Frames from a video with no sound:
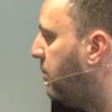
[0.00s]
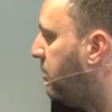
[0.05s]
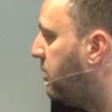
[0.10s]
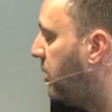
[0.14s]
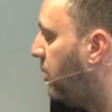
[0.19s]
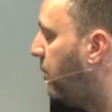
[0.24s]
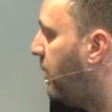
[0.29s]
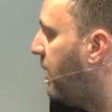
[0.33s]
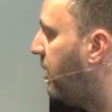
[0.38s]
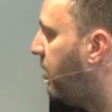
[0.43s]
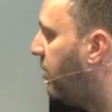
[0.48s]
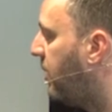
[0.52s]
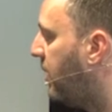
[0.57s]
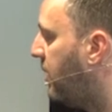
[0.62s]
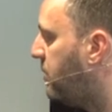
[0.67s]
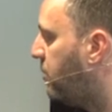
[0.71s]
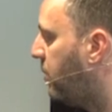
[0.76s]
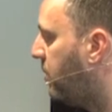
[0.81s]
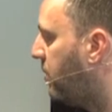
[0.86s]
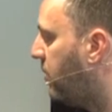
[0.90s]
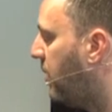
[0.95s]
doing things
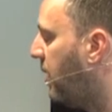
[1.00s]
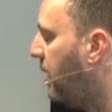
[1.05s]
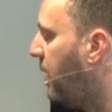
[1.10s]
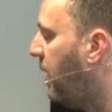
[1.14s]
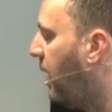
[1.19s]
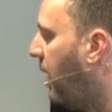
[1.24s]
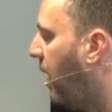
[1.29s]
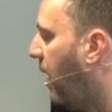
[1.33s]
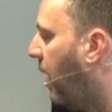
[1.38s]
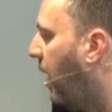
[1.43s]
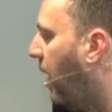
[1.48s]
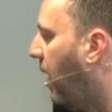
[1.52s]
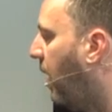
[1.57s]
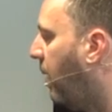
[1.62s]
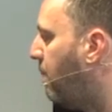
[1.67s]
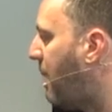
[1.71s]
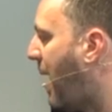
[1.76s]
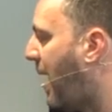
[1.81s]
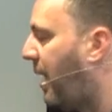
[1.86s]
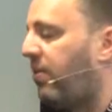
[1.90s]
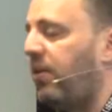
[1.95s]
with
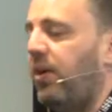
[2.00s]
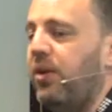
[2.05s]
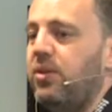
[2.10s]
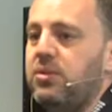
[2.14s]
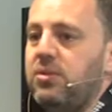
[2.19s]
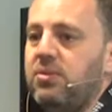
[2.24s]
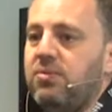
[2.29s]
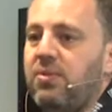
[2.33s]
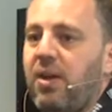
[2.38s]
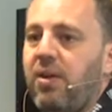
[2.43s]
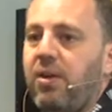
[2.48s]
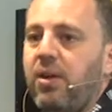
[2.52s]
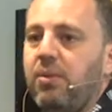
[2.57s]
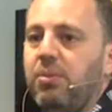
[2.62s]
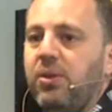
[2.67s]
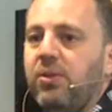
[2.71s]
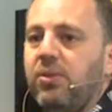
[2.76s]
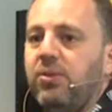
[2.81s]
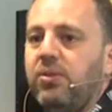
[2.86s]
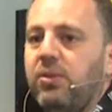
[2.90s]
macros and variables.